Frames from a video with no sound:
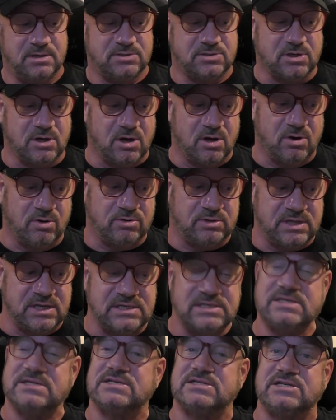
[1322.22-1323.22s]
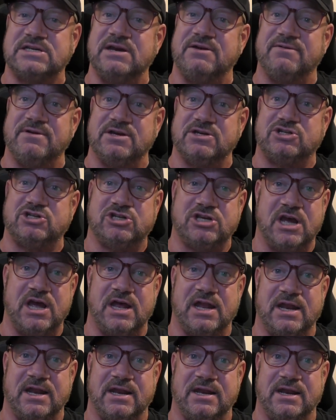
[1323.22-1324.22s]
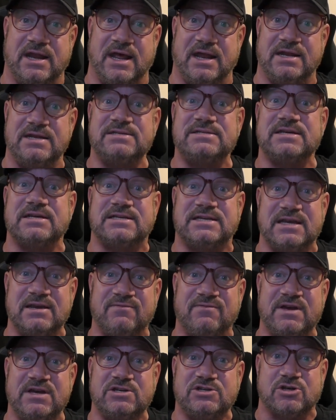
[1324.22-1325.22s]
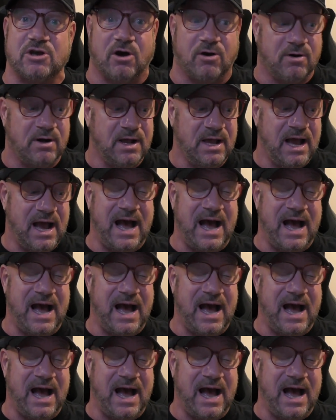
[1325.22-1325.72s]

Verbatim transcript: So this is serious shit, and, and this is a TV show.